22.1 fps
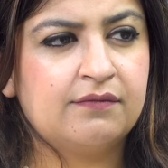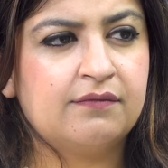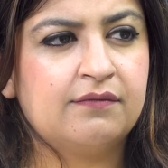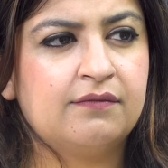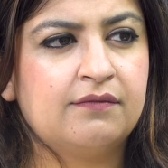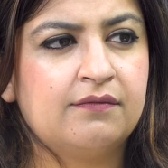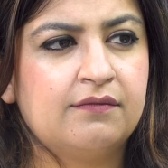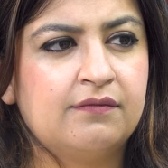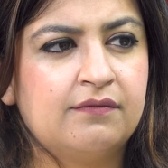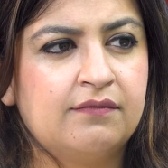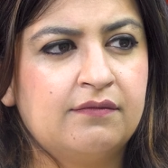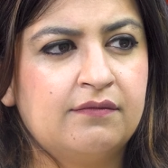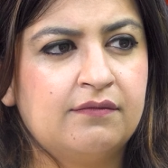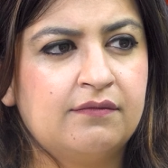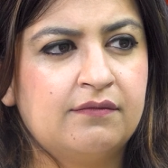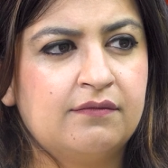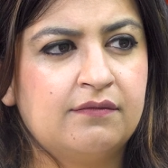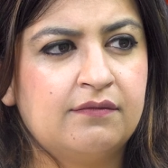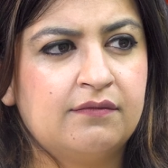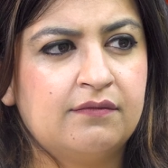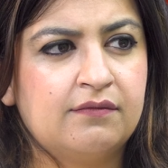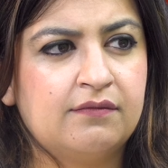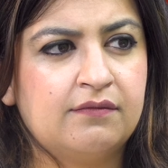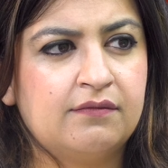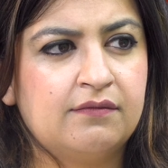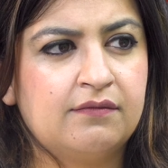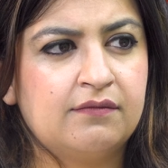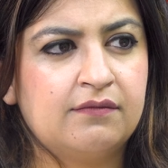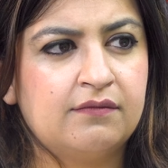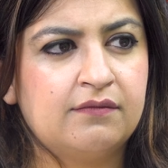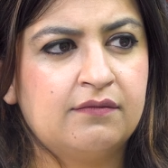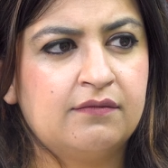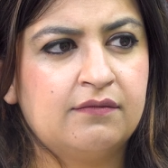
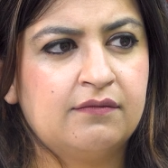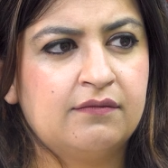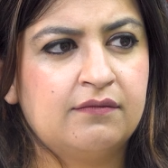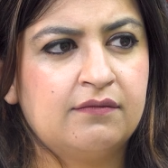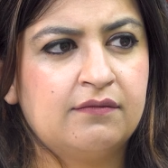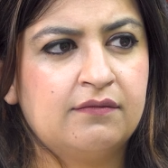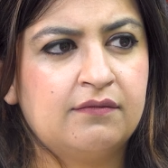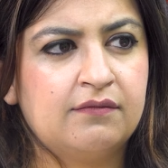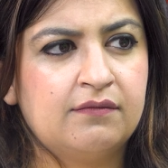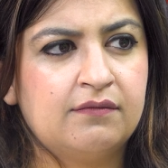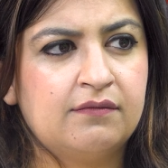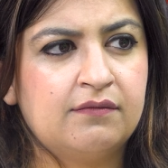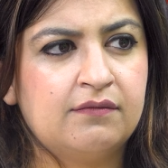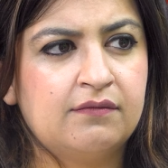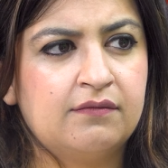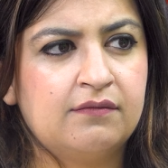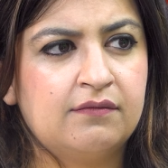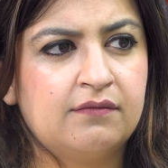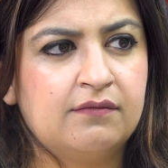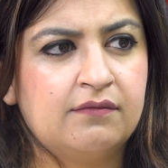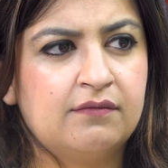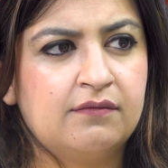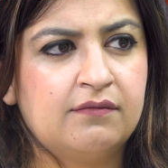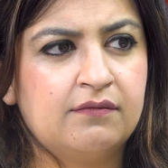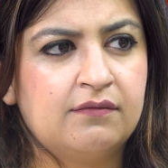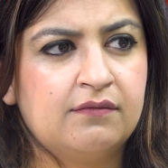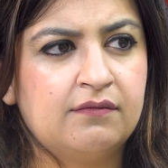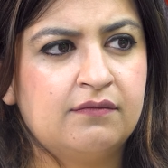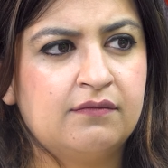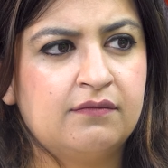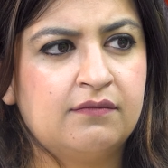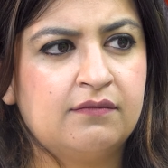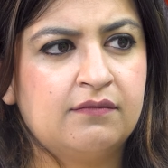
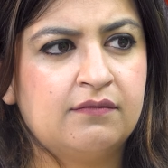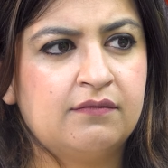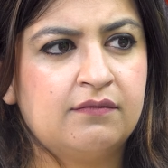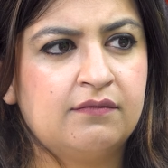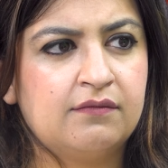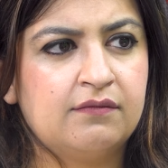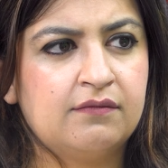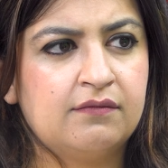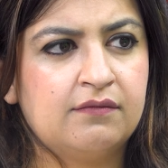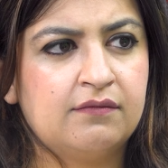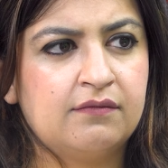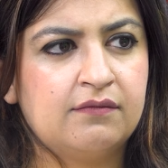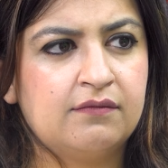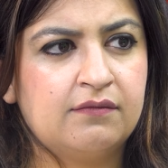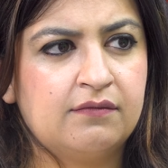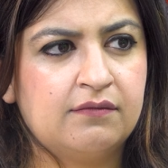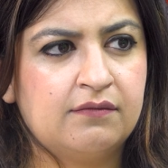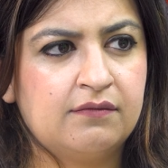This person isn't speaking.